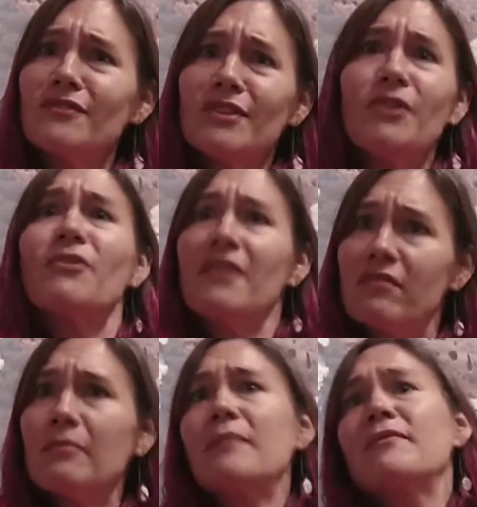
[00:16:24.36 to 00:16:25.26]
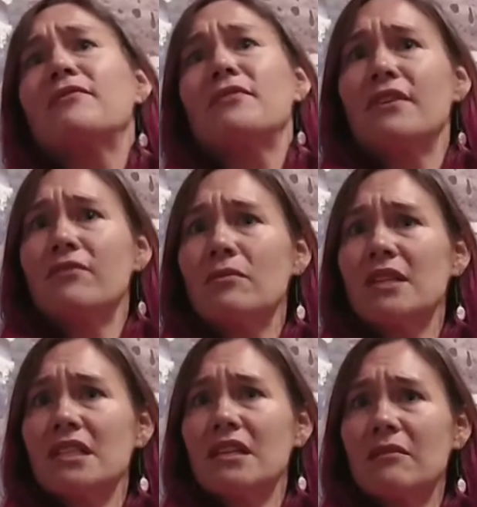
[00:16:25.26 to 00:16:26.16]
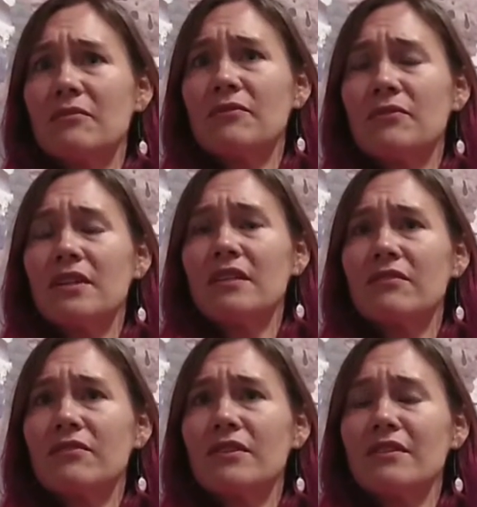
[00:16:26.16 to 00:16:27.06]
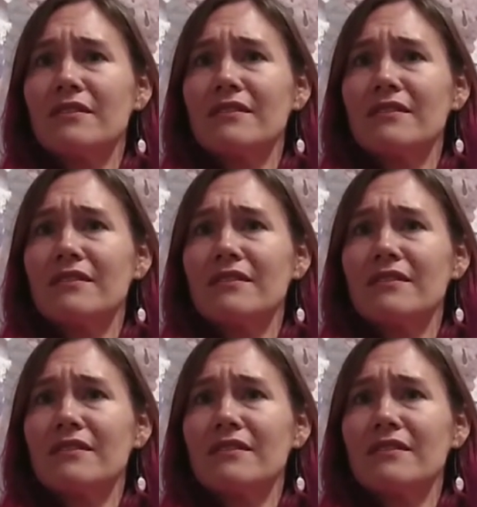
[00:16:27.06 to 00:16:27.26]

you know, never met or never worked together before, and for